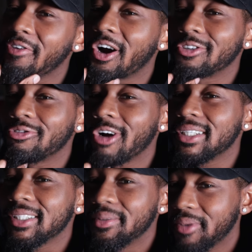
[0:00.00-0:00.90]
as far as
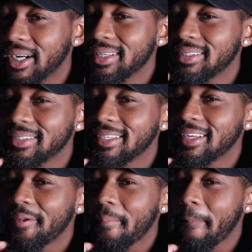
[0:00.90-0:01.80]
rushing, bruh.
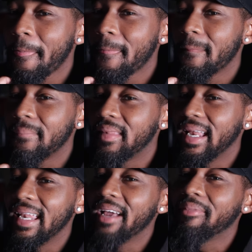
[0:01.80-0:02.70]

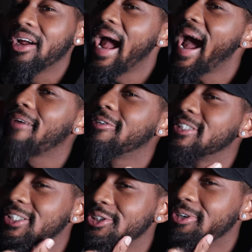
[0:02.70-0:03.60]
They damn near
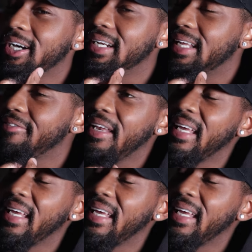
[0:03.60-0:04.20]
averaging 200,